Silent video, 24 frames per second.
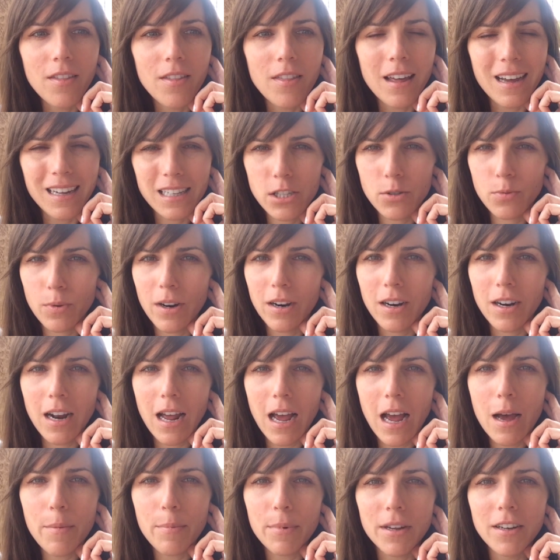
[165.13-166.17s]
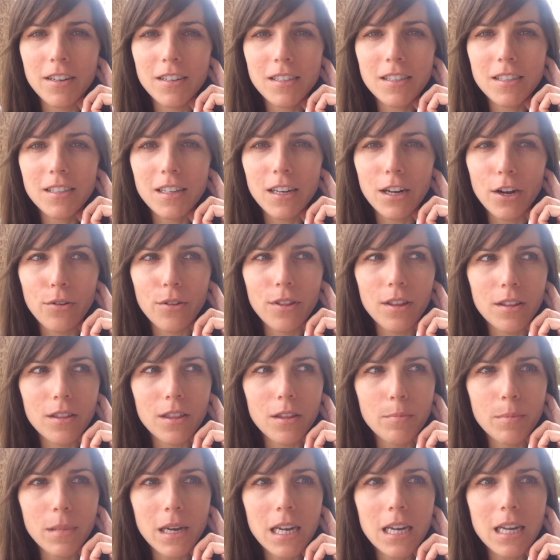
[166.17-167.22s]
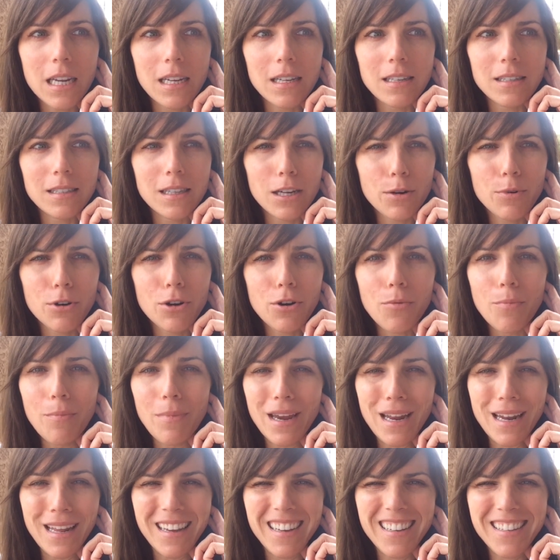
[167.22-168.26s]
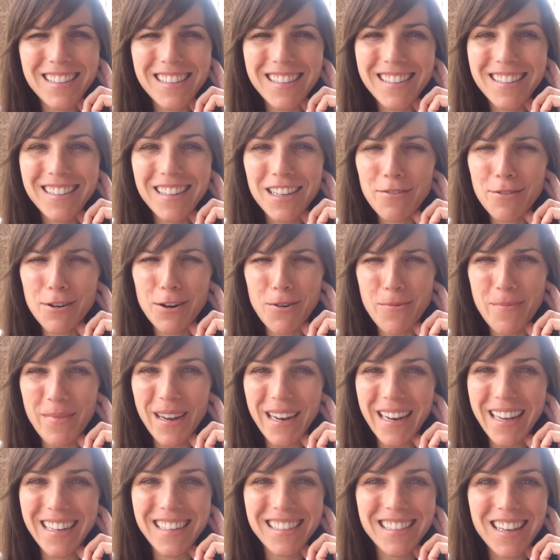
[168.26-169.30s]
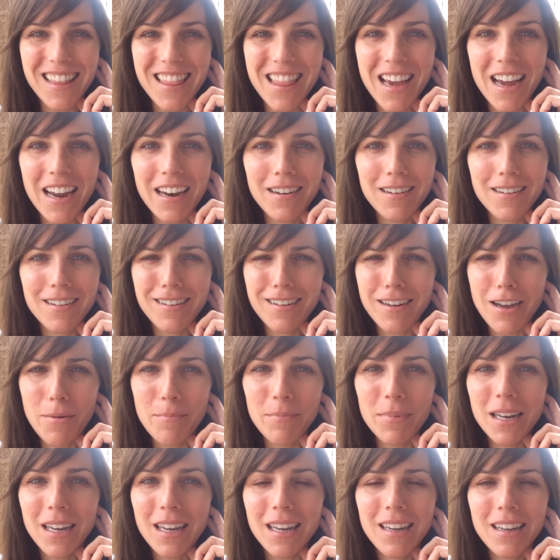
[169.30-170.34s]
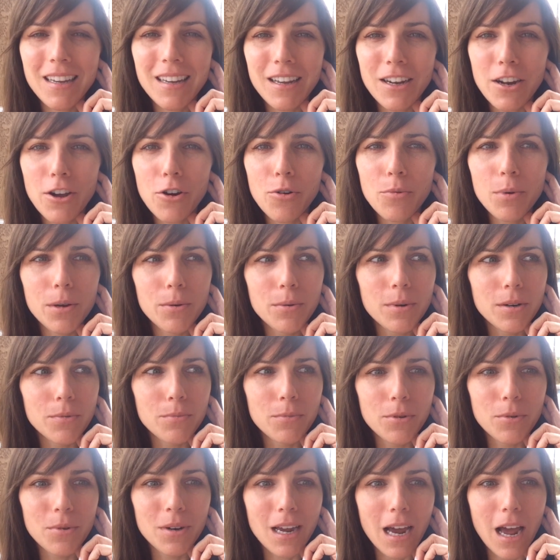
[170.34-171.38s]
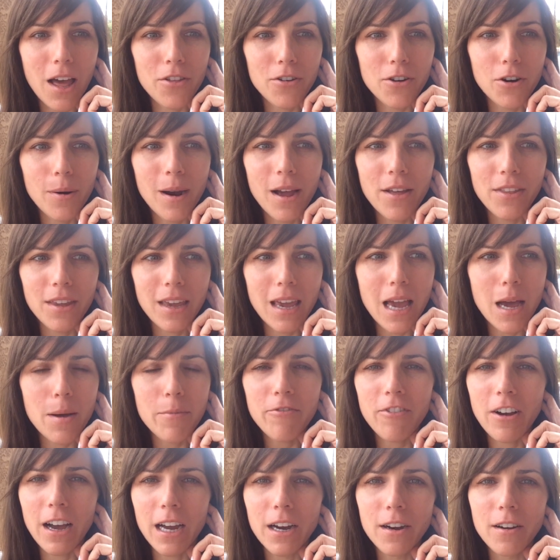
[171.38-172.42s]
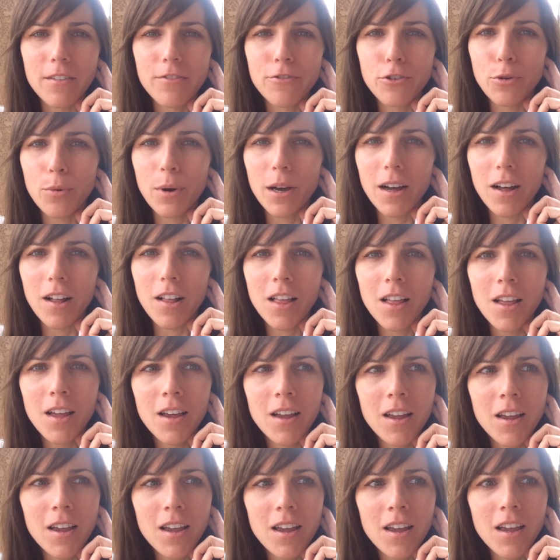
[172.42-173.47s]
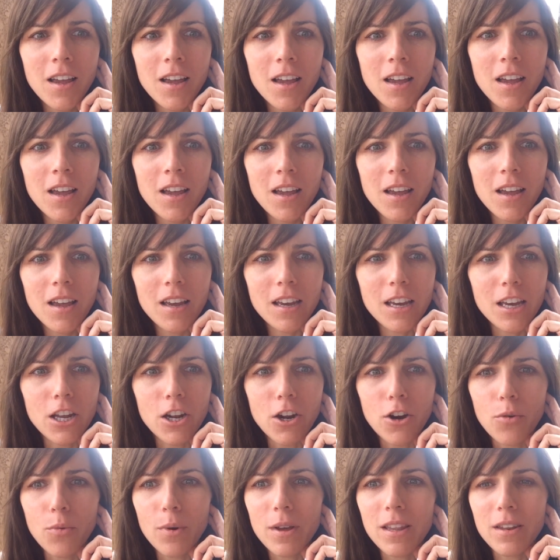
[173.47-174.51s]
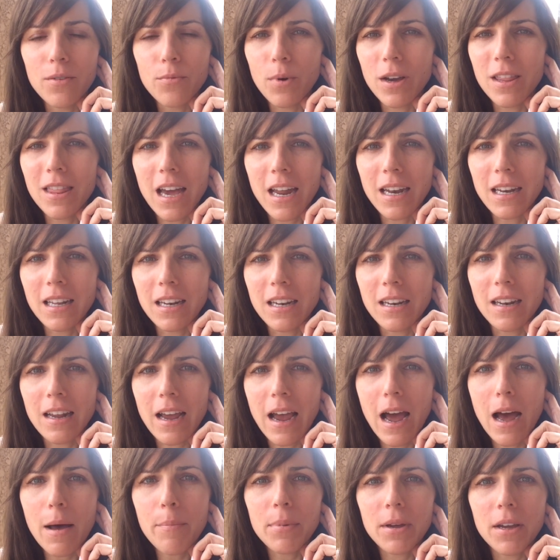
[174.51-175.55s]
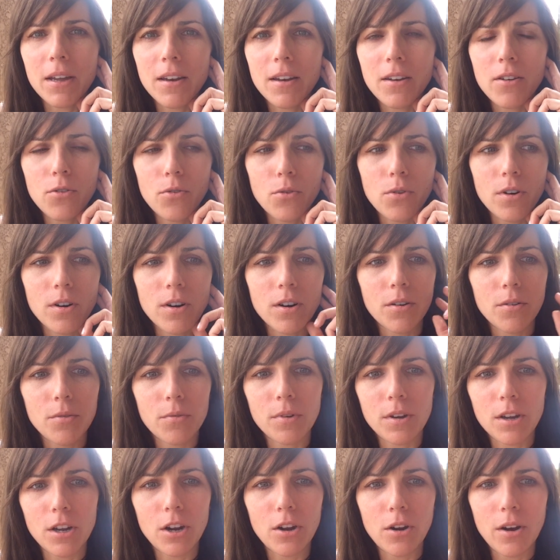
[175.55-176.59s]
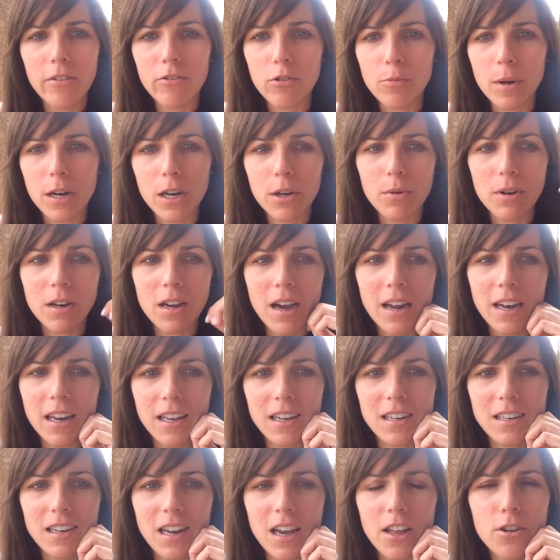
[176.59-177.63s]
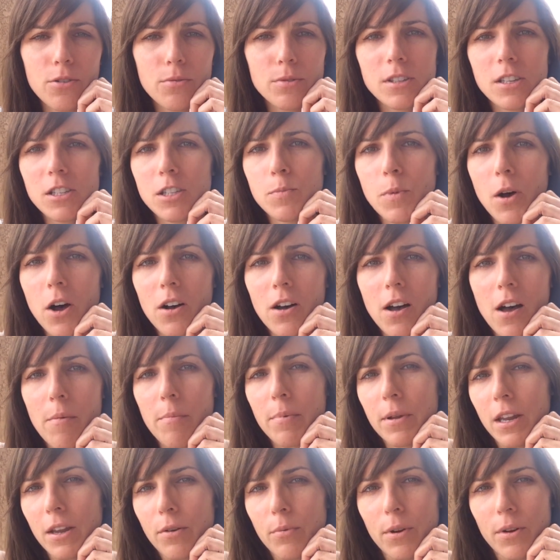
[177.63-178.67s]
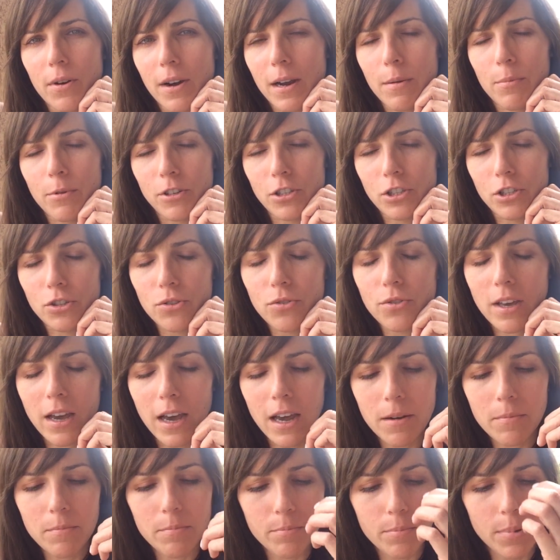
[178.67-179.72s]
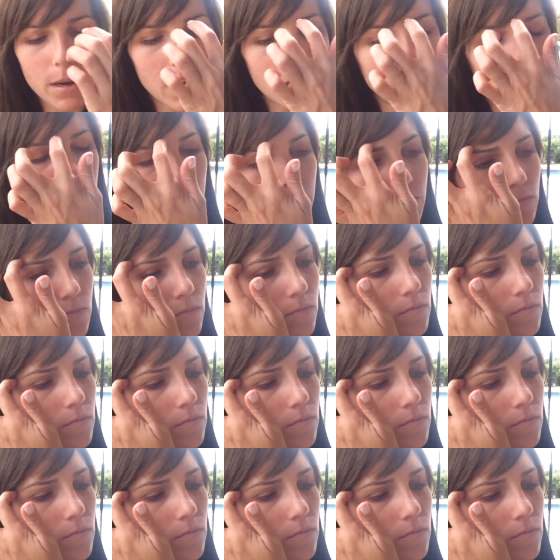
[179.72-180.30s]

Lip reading: that's where it happened. The meeting, there were no meetings. There were no meetings at that company. We would gather around the campfire, if you will. When that needed to happen, or everybody would kind of get together. It was a small company, we were able to do that. But